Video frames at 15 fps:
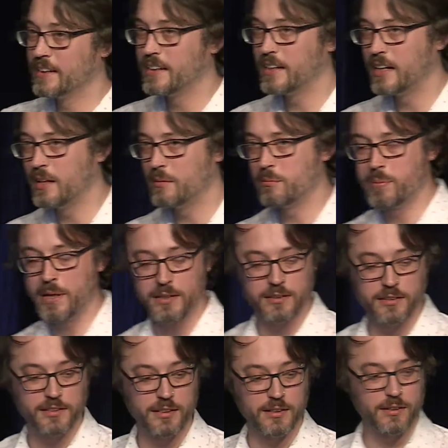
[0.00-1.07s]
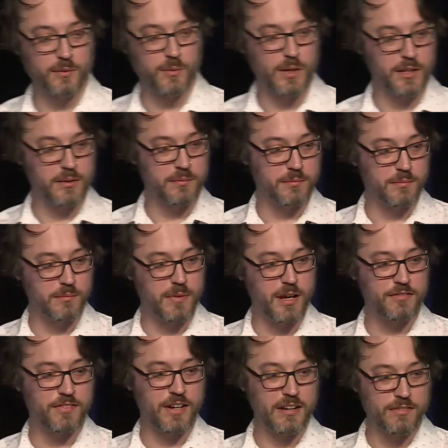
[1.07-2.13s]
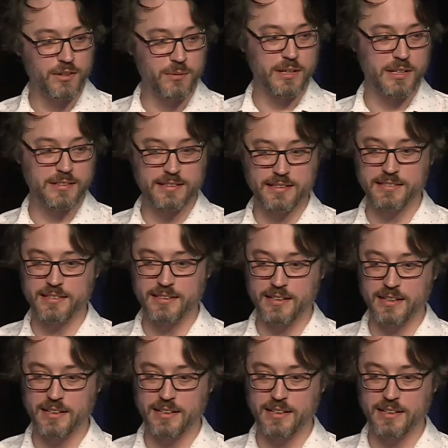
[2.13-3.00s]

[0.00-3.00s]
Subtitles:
but one of my favourite ones is